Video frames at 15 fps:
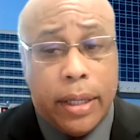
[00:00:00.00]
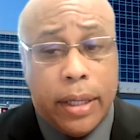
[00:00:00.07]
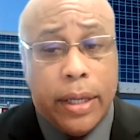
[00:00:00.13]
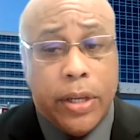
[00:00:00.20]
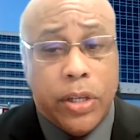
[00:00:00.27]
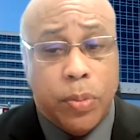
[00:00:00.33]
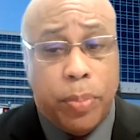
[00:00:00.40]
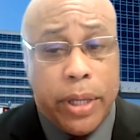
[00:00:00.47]

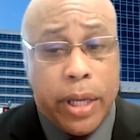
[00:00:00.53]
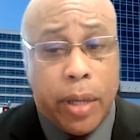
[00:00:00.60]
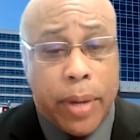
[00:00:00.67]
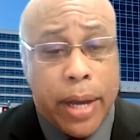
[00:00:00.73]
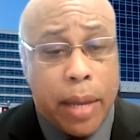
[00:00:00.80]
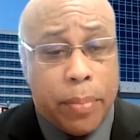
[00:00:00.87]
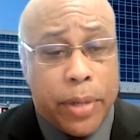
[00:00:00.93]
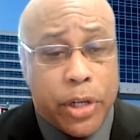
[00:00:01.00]
is
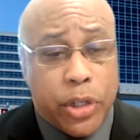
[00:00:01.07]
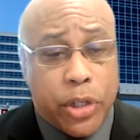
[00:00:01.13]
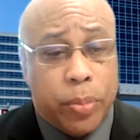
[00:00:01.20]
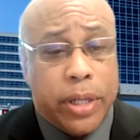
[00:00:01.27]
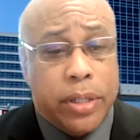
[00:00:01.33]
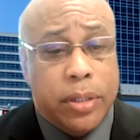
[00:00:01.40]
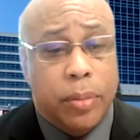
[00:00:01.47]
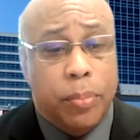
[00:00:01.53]
BMI
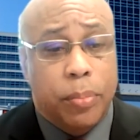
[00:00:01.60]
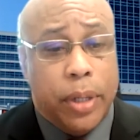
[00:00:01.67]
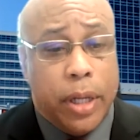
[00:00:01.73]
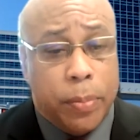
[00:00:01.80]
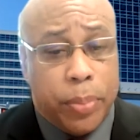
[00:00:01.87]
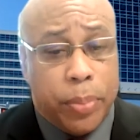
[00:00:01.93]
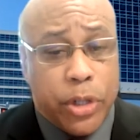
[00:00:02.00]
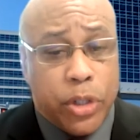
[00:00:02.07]
measurement,
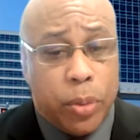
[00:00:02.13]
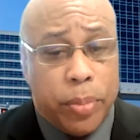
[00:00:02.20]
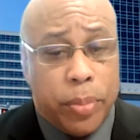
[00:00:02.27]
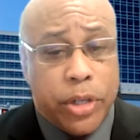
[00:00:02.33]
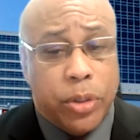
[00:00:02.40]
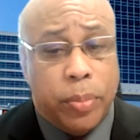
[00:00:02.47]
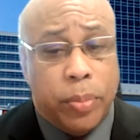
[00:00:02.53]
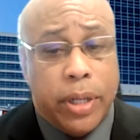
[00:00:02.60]
blood pressure
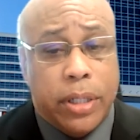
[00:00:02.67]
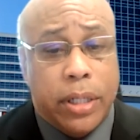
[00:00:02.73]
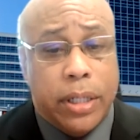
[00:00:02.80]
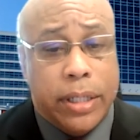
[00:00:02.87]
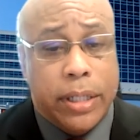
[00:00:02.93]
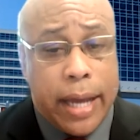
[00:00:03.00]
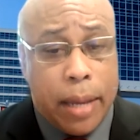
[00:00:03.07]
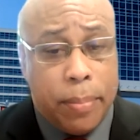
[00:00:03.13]
measurement,
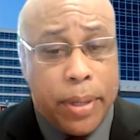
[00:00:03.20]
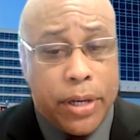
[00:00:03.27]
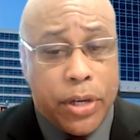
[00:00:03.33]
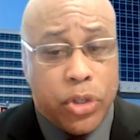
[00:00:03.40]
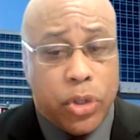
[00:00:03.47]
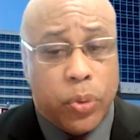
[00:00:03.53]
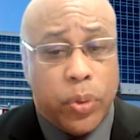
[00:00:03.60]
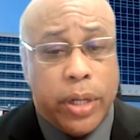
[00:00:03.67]

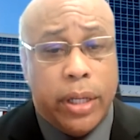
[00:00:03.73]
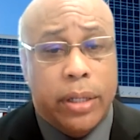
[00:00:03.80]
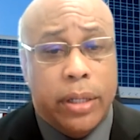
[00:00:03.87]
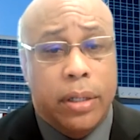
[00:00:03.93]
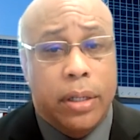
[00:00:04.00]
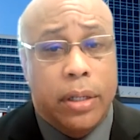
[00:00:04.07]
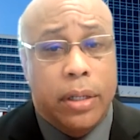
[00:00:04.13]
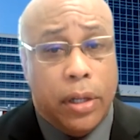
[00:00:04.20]
diabetes screening,